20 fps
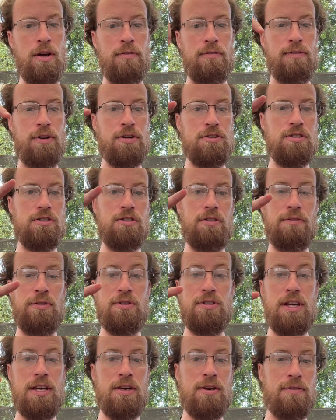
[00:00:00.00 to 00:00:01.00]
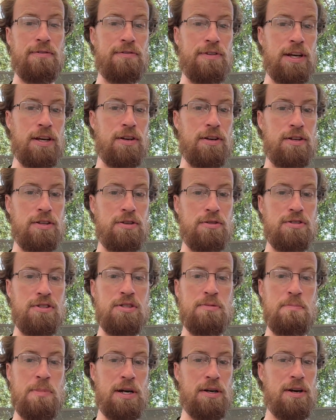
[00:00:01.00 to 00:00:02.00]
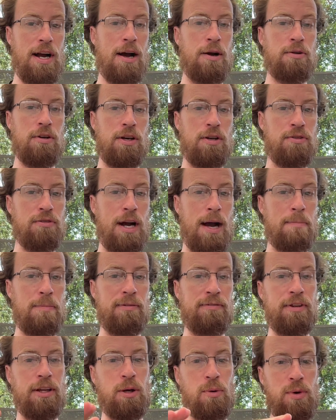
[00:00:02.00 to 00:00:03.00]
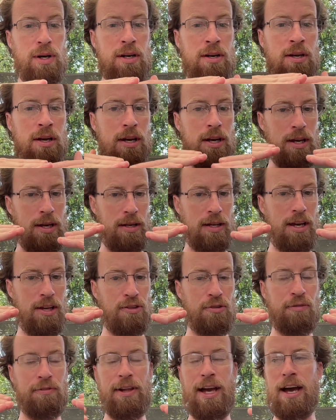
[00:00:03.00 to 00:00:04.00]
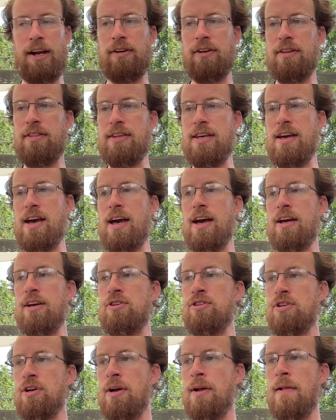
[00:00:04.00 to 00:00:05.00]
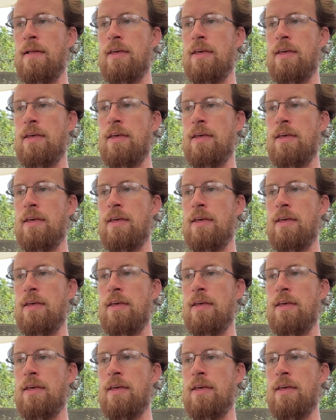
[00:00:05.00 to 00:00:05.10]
versus if you take your finger and you smear out a drop of liquid, it gets flatter at the edge.